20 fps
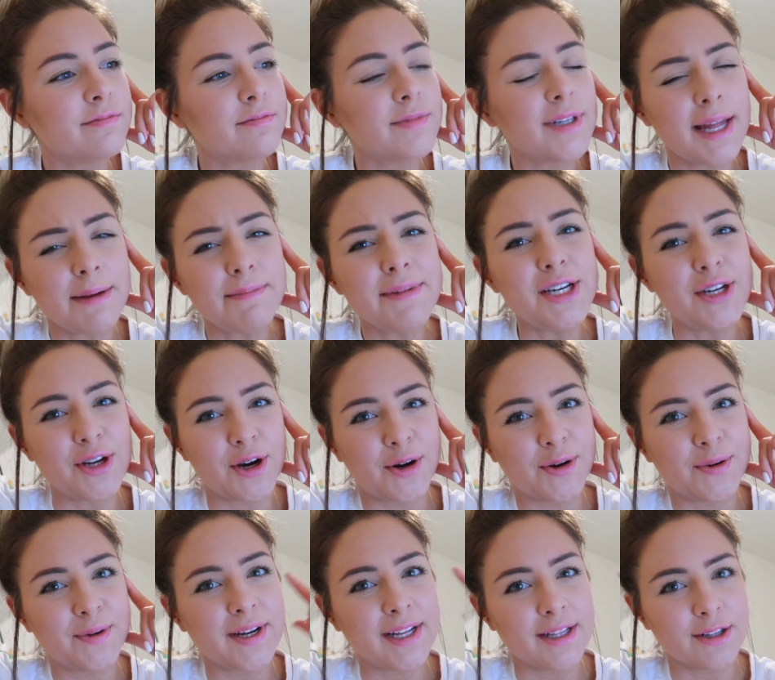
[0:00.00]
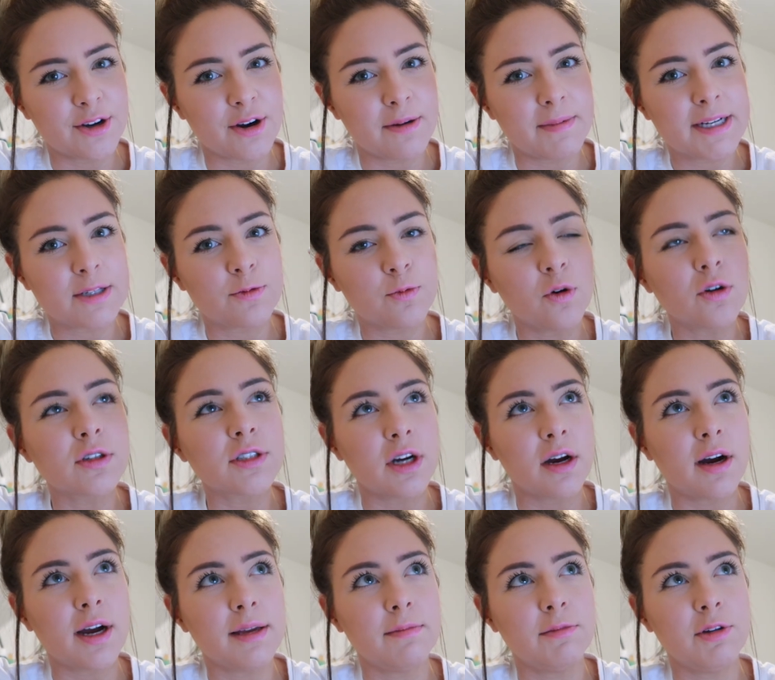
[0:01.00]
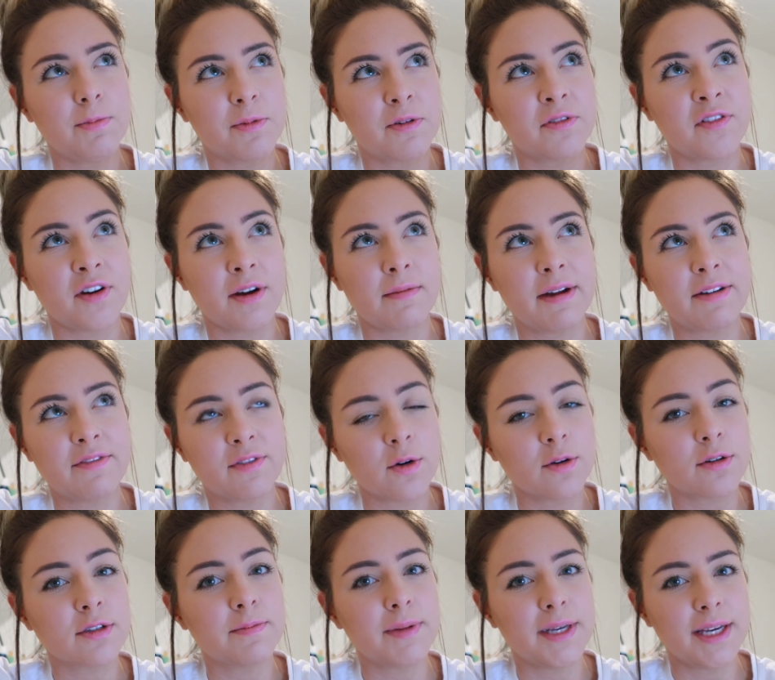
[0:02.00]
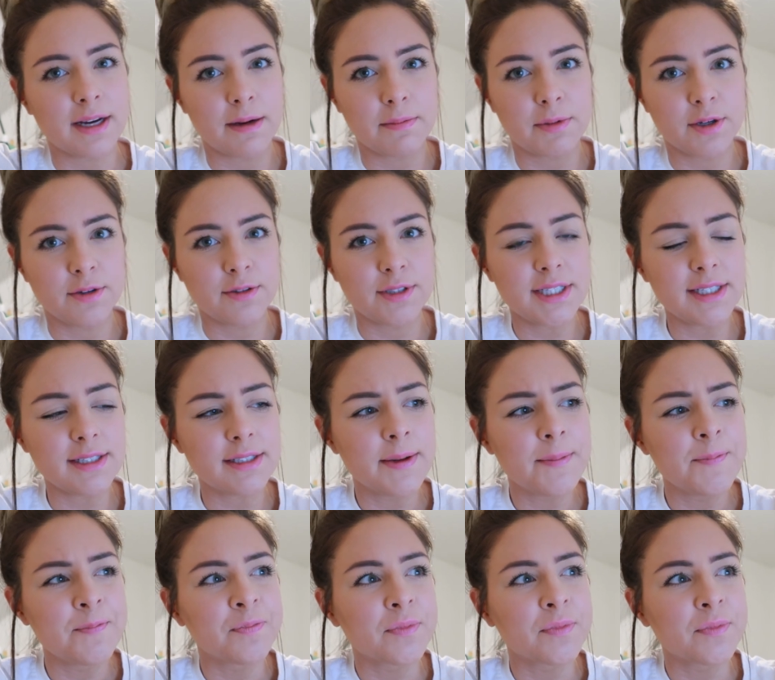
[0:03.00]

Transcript: Let me know in the comments what time you prefer my vlogs being uploaded.